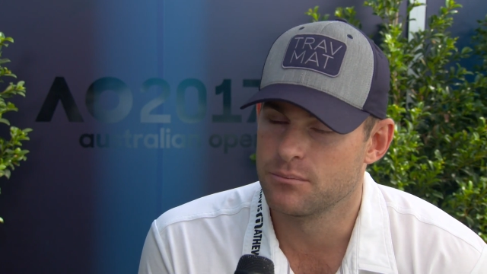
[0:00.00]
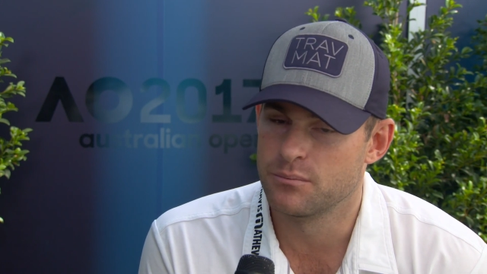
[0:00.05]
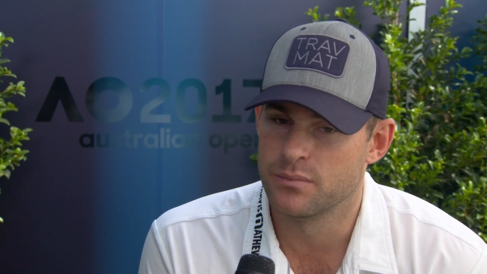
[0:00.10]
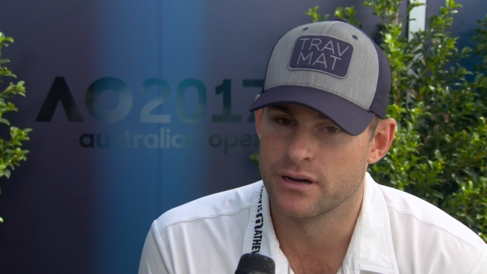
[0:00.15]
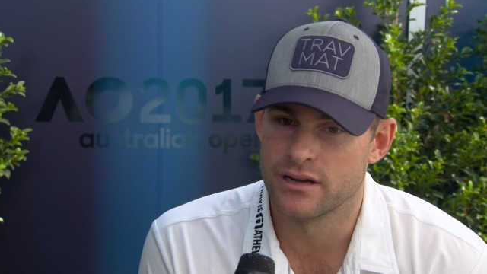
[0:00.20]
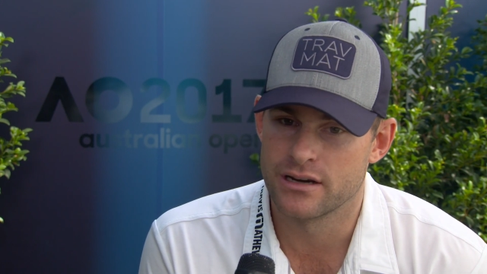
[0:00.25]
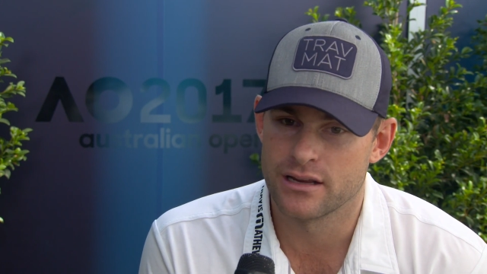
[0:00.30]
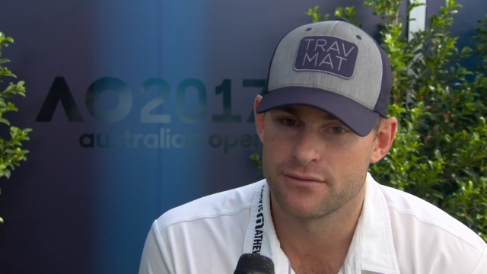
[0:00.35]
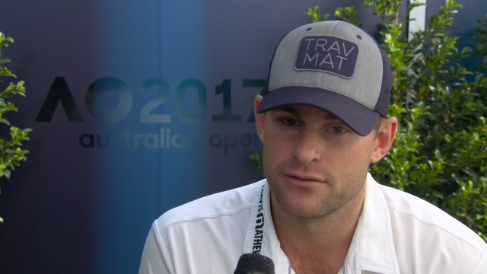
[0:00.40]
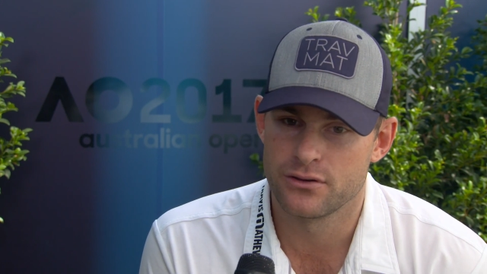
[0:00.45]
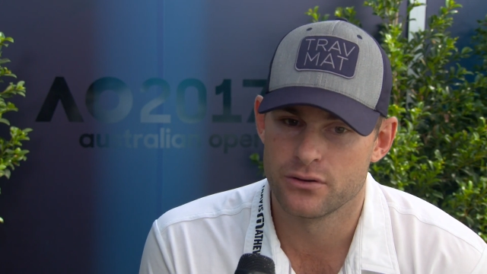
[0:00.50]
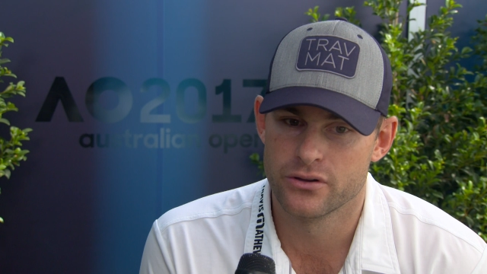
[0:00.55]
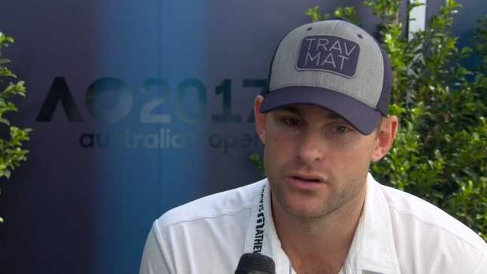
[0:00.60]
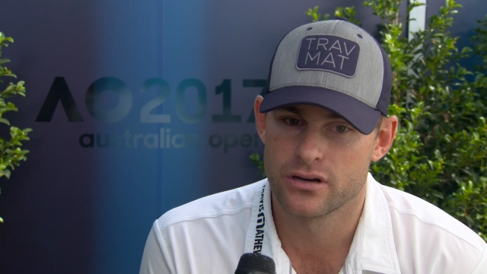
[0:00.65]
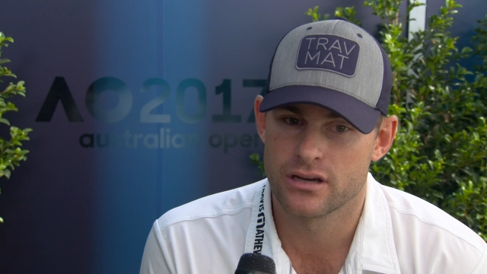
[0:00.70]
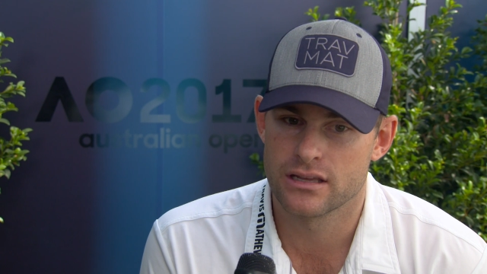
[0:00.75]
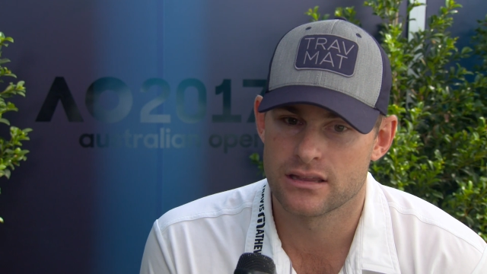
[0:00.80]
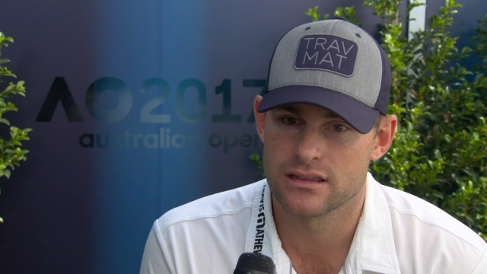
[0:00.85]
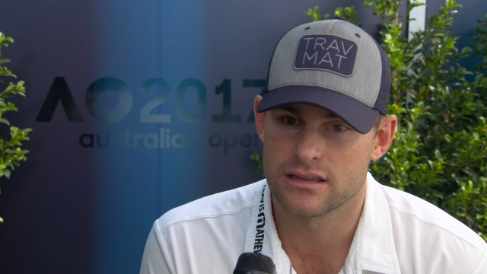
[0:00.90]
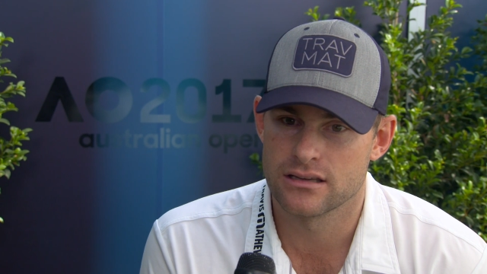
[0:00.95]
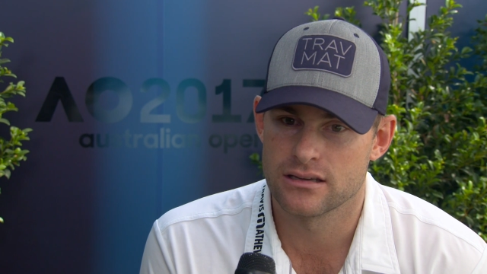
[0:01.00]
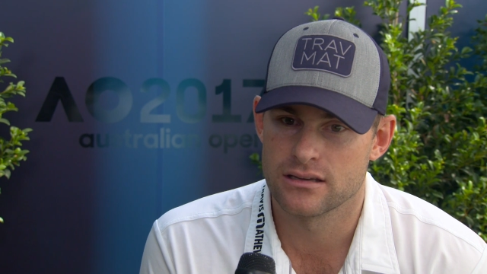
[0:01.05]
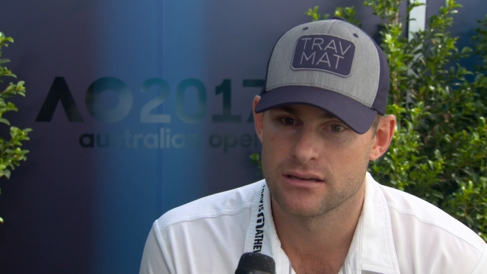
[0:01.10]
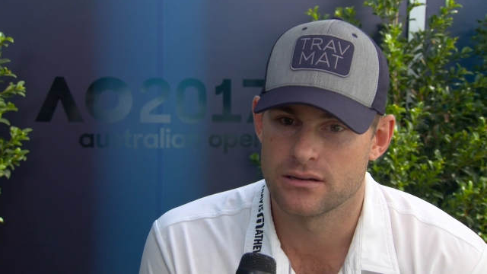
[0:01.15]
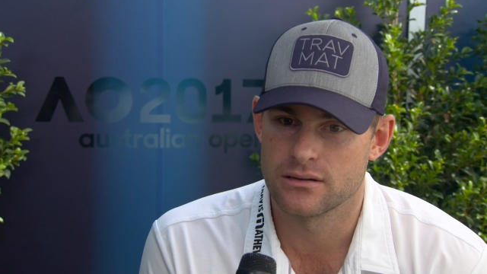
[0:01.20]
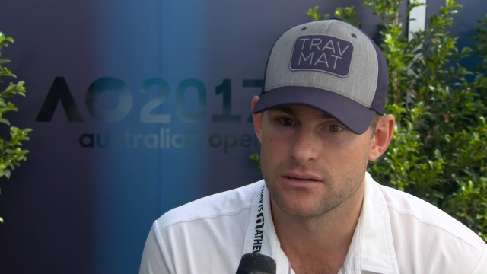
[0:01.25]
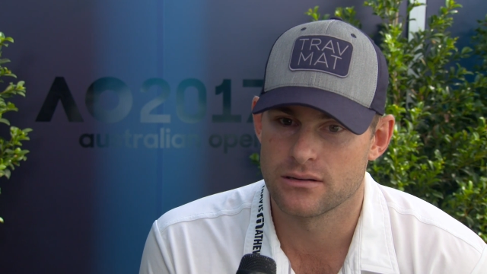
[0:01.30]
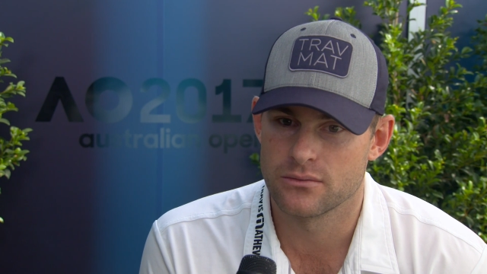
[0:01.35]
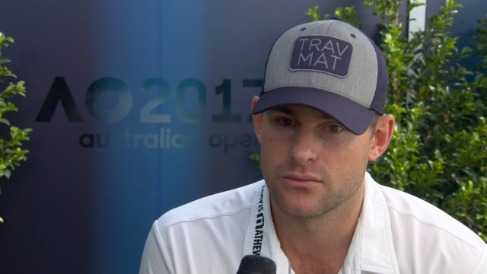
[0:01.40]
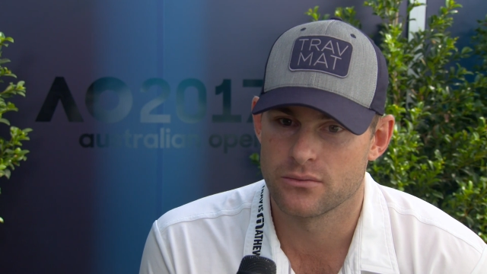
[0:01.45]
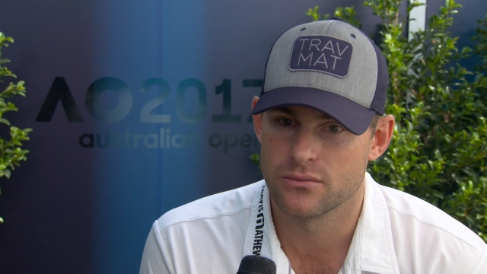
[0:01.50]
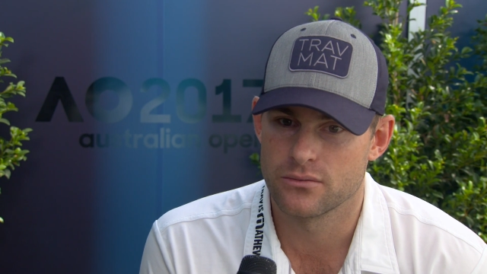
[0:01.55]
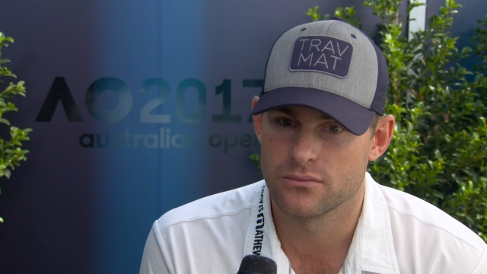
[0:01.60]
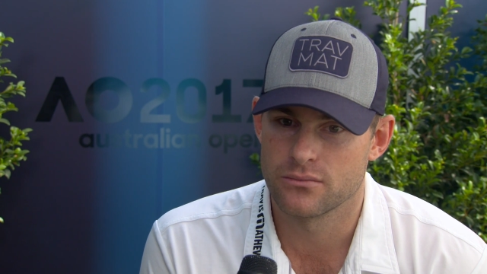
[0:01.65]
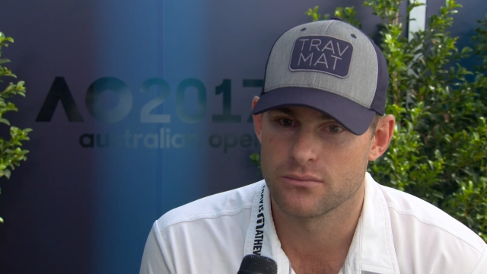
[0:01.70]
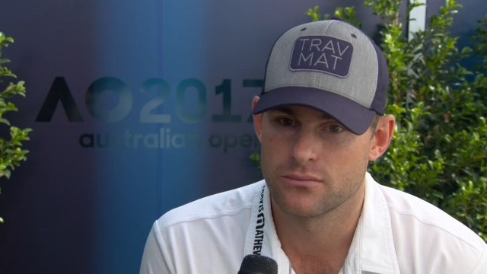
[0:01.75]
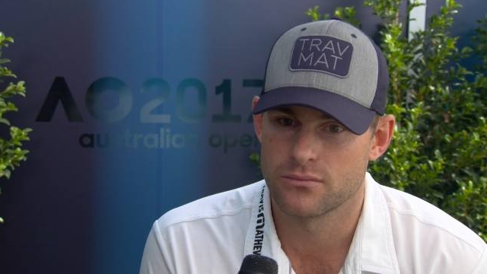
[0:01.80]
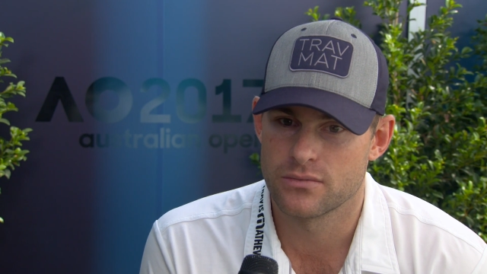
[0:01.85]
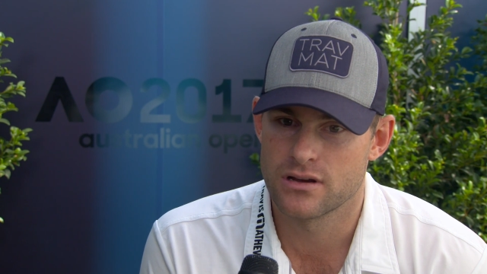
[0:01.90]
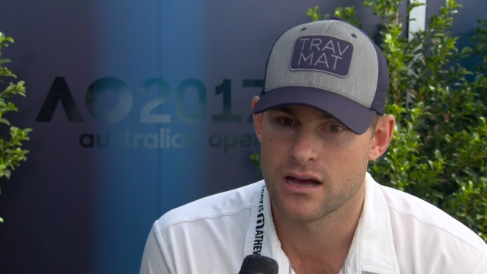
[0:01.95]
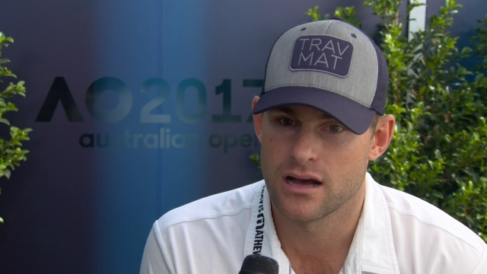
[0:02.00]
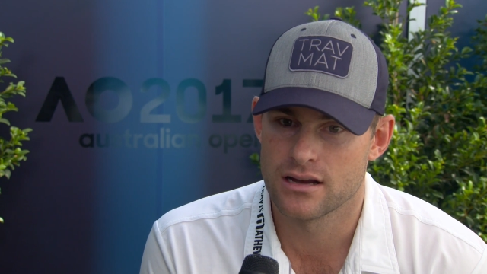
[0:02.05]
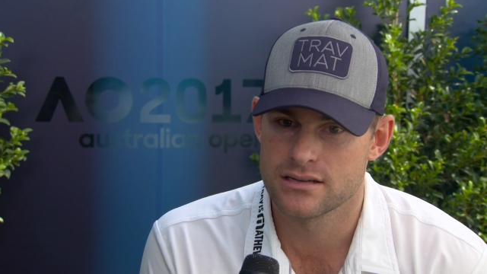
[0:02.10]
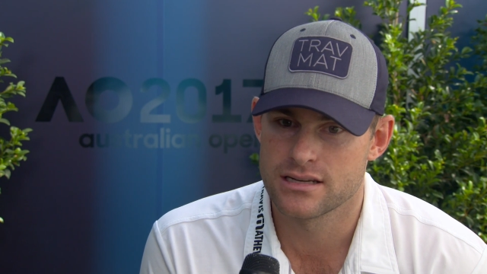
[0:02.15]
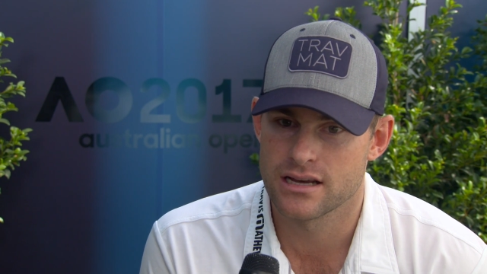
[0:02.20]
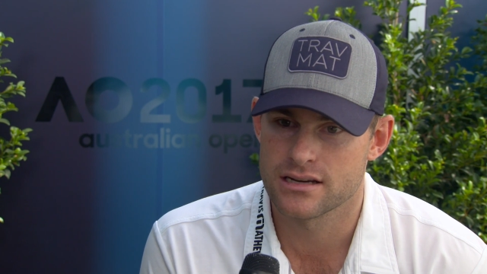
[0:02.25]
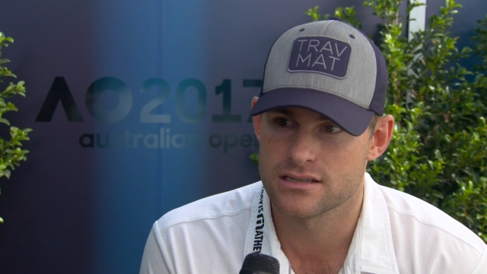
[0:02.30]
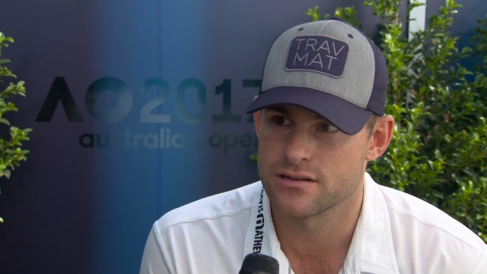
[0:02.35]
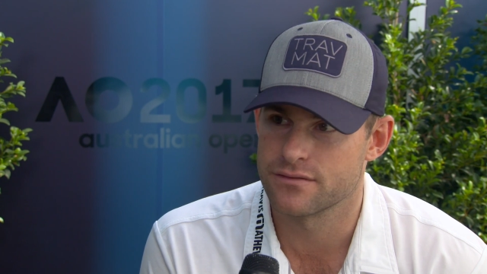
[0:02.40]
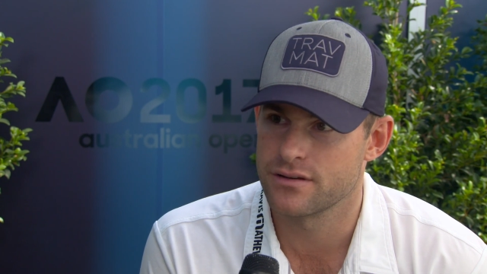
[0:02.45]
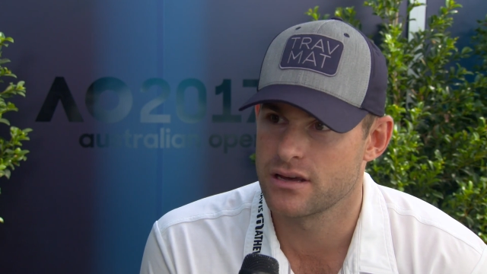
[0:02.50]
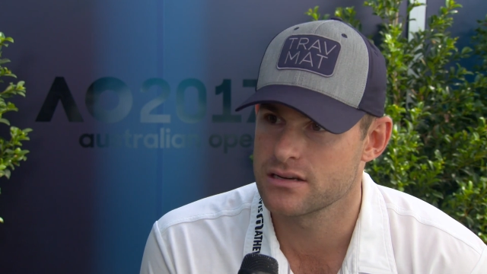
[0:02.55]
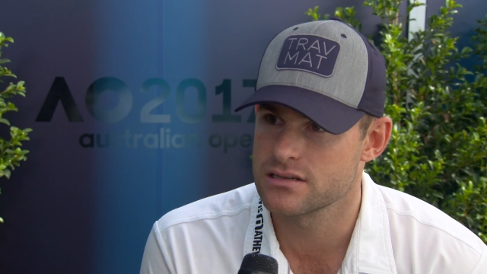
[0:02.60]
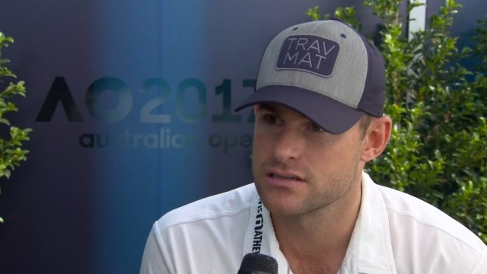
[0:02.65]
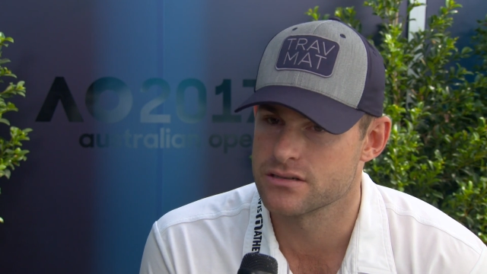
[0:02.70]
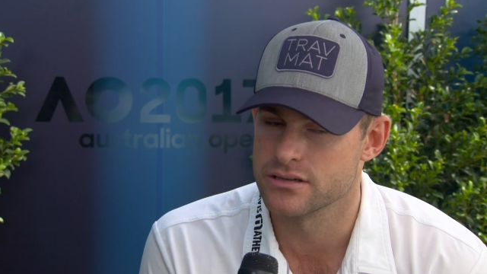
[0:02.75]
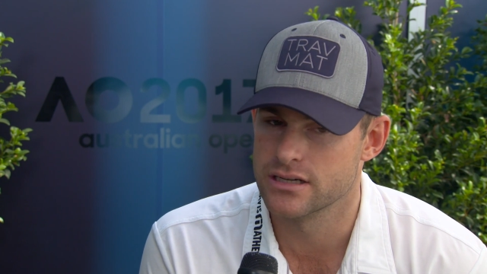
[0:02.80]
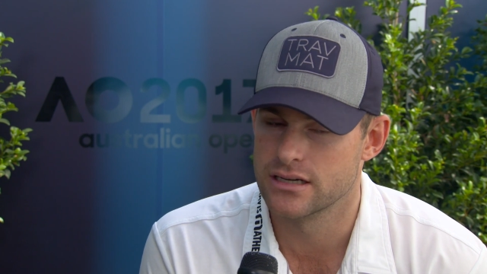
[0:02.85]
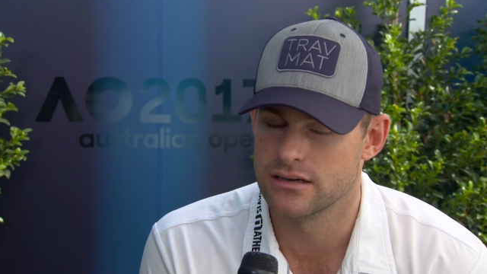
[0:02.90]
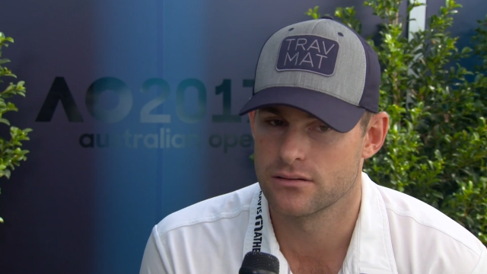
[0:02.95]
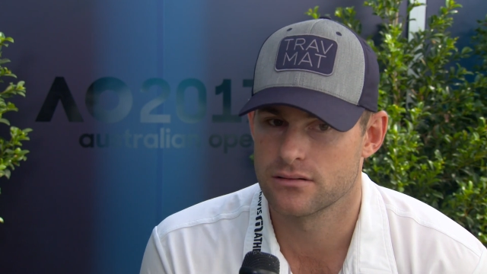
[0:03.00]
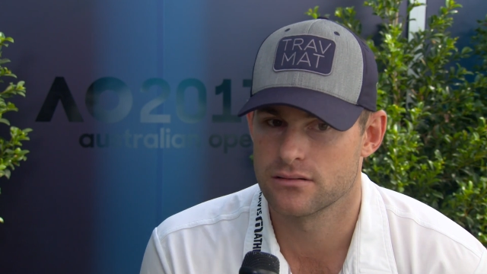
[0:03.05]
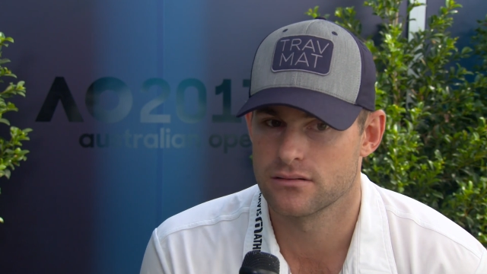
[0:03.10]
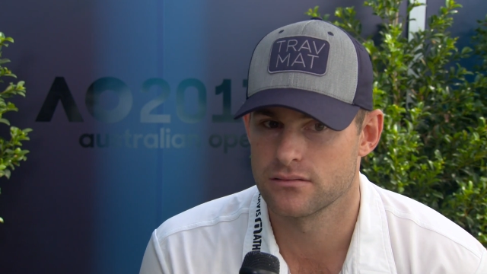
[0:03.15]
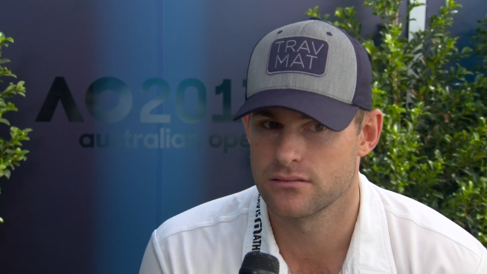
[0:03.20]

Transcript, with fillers: but if you look at the context of history,